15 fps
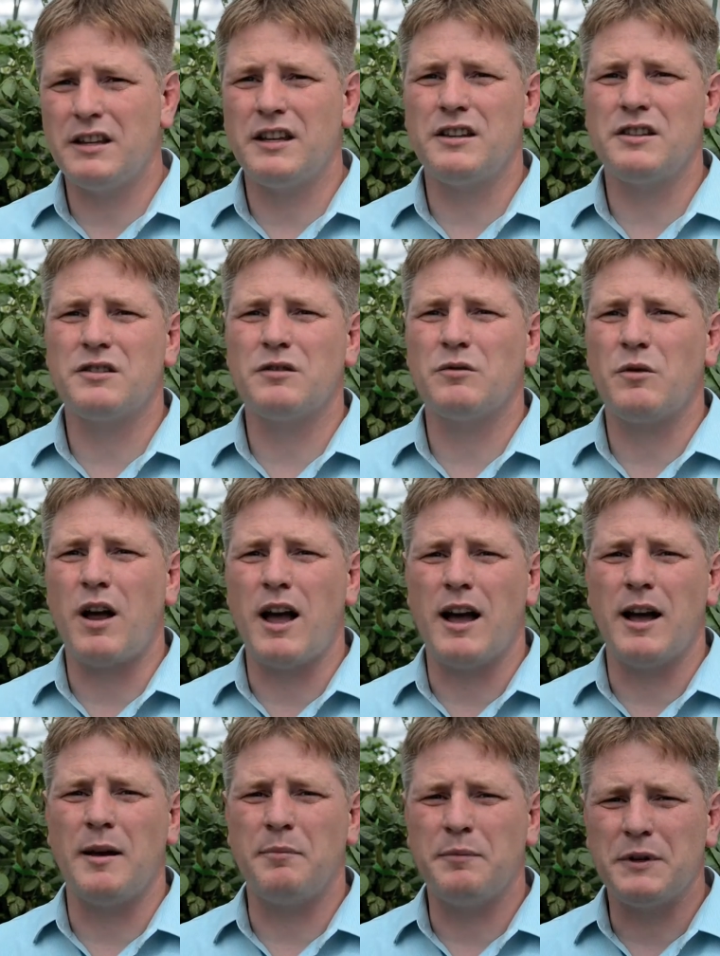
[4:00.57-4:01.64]
these
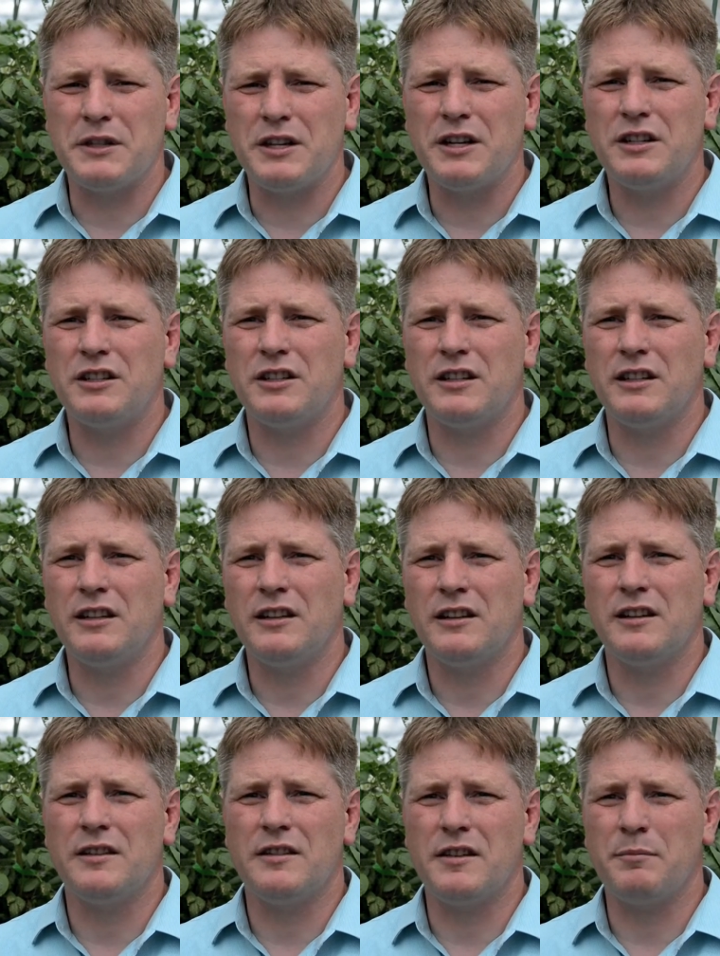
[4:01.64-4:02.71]
uh, petition,
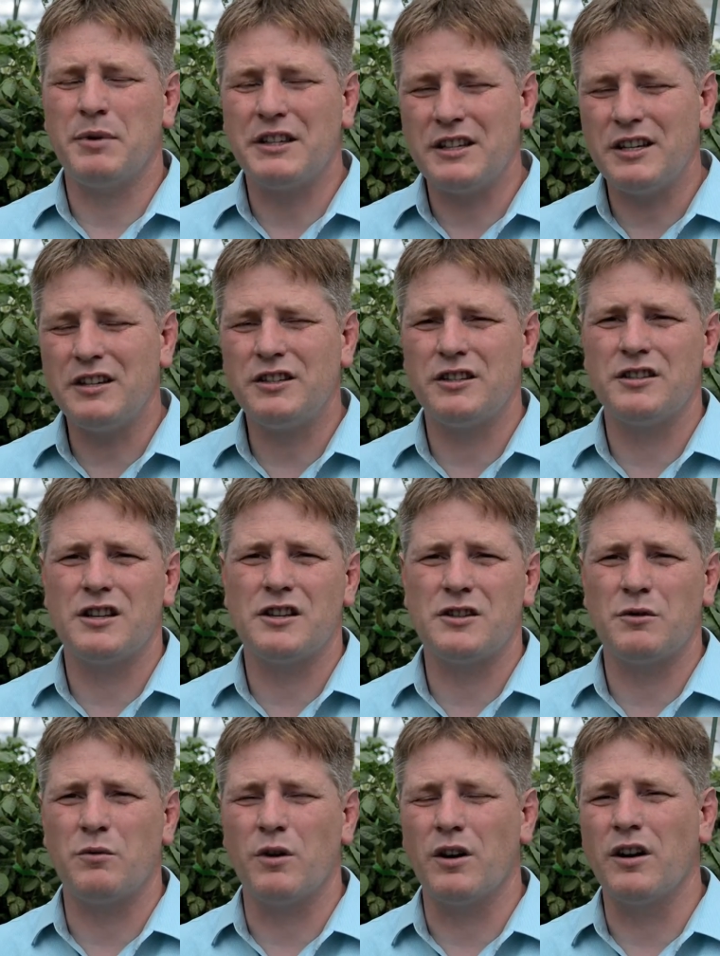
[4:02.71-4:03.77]
petitions, as it
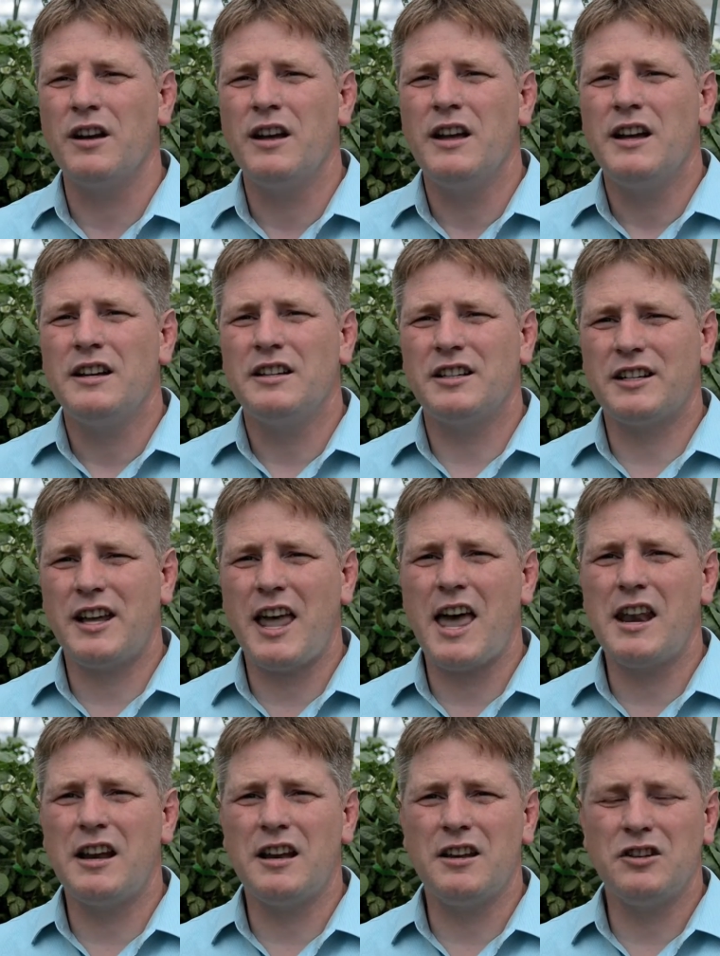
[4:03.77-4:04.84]
were, to
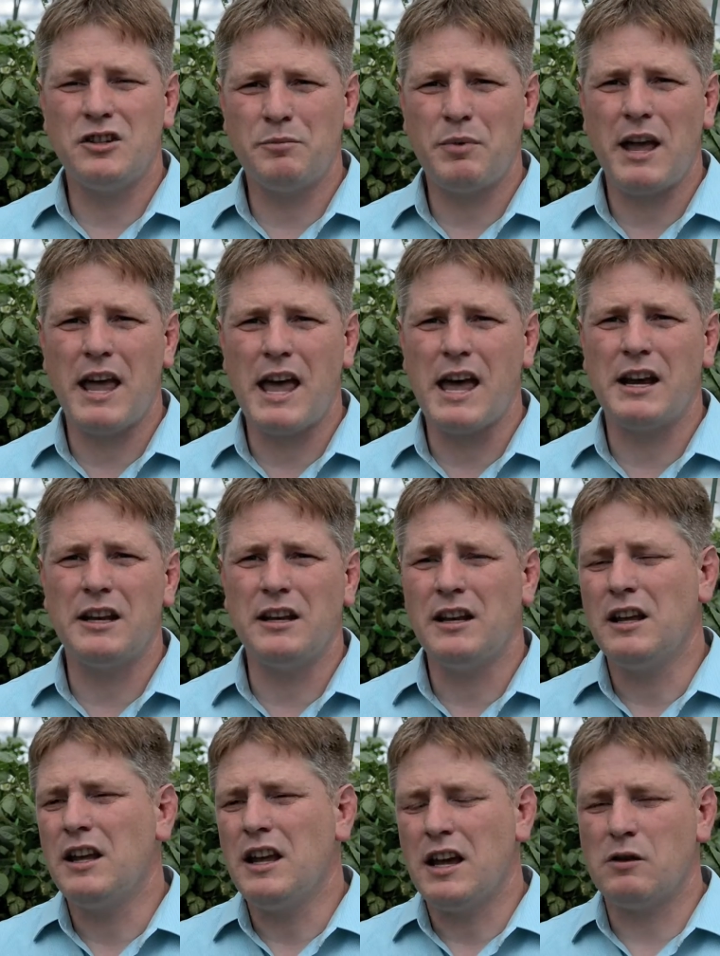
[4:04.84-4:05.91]
Canada and Japan,
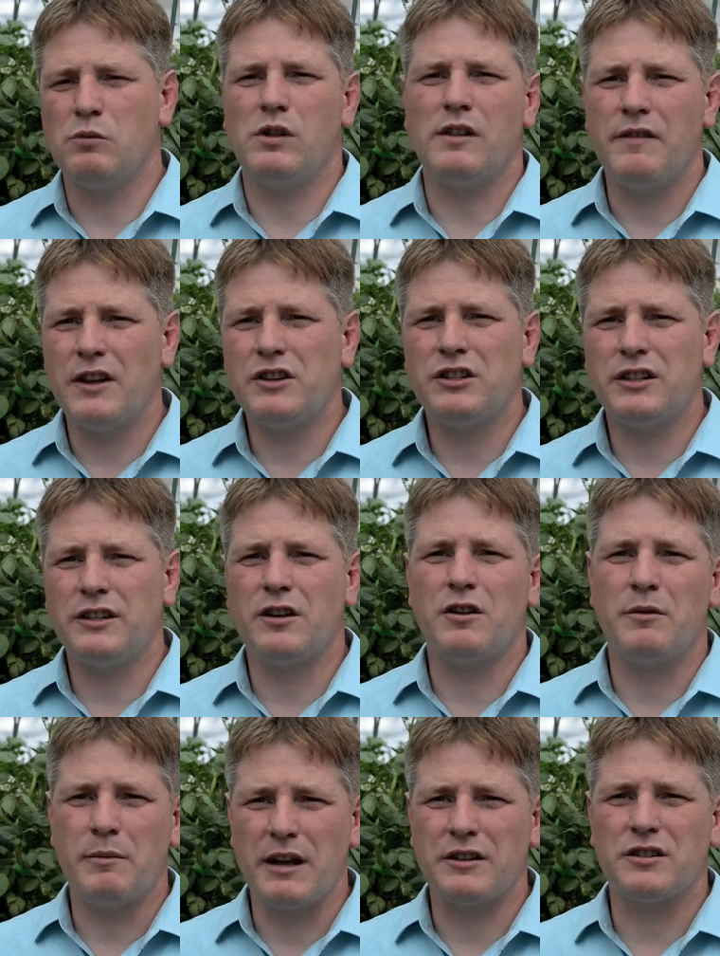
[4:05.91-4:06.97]
and we'll eventually go to
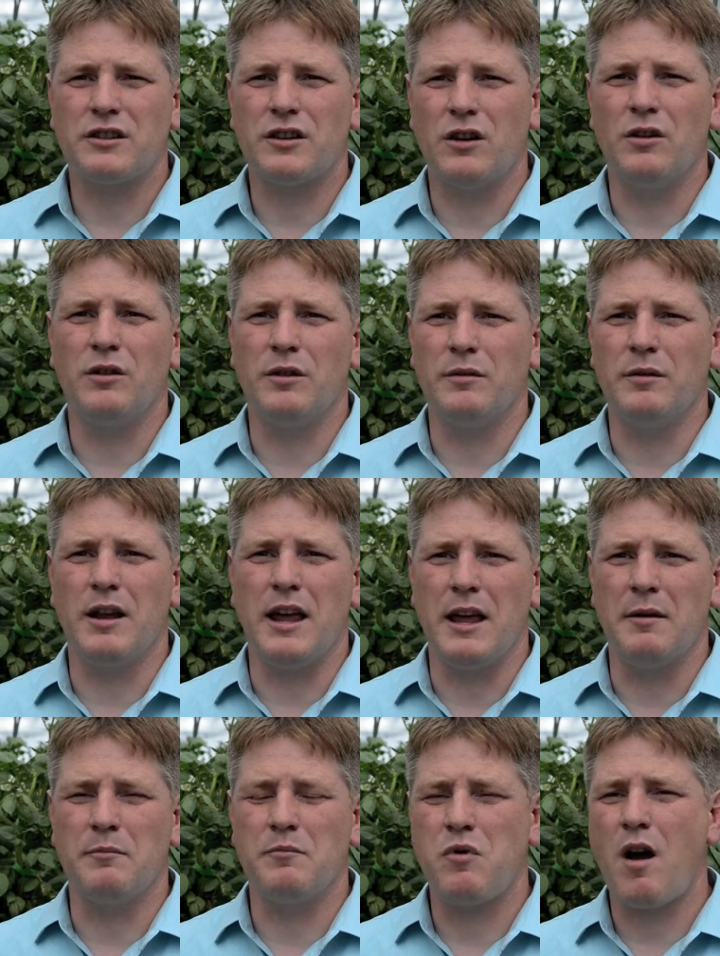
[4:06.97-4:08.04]
Mexico and,
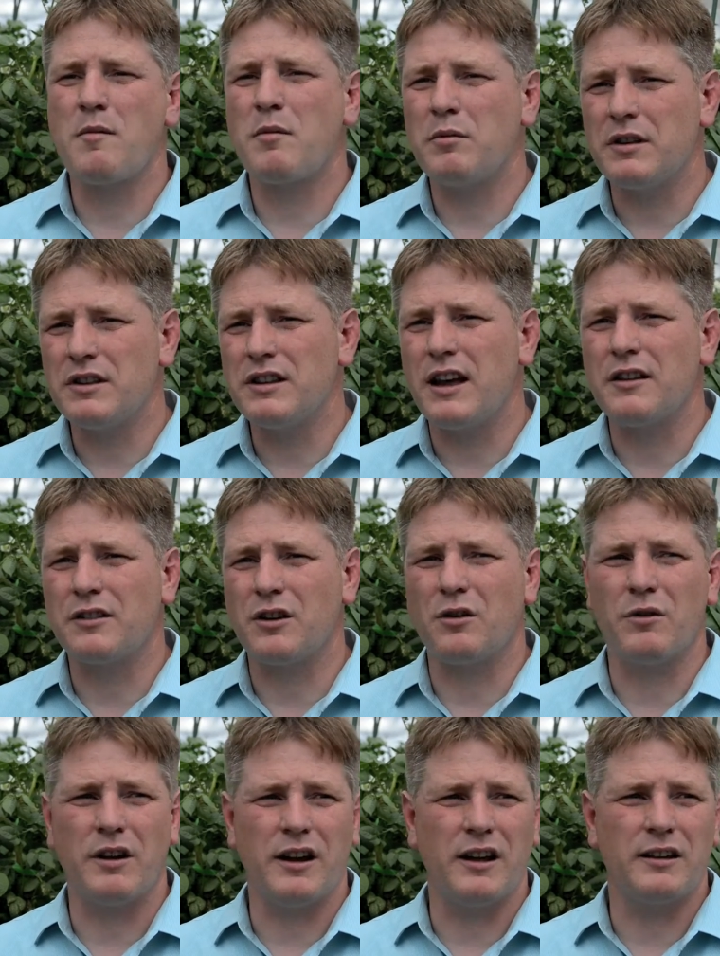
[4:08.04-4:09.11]
and probably South
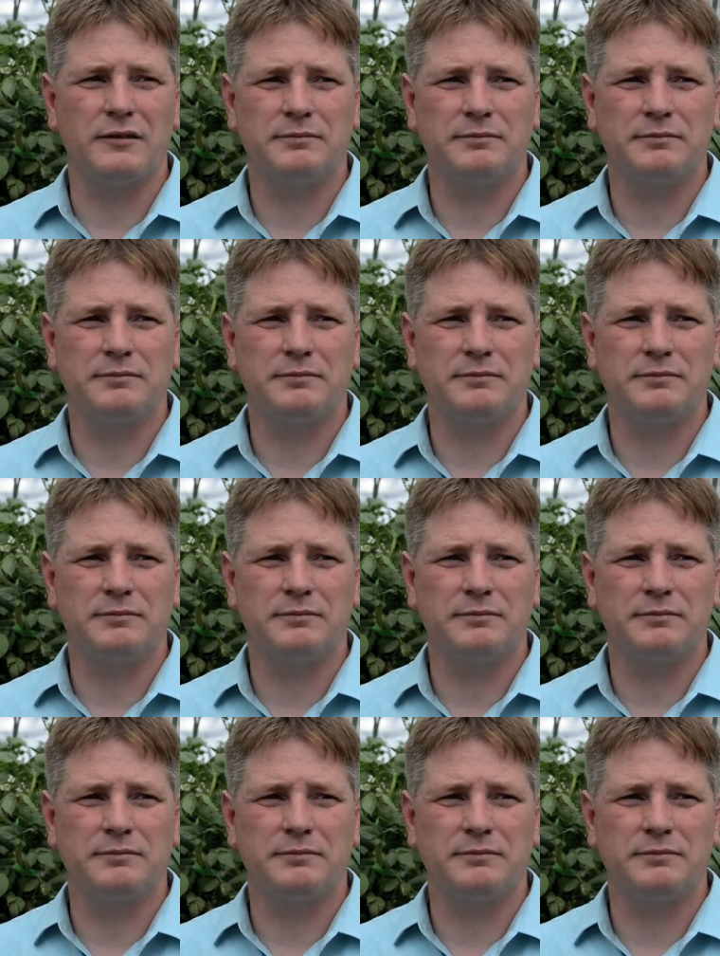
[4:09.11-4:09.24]
Korea.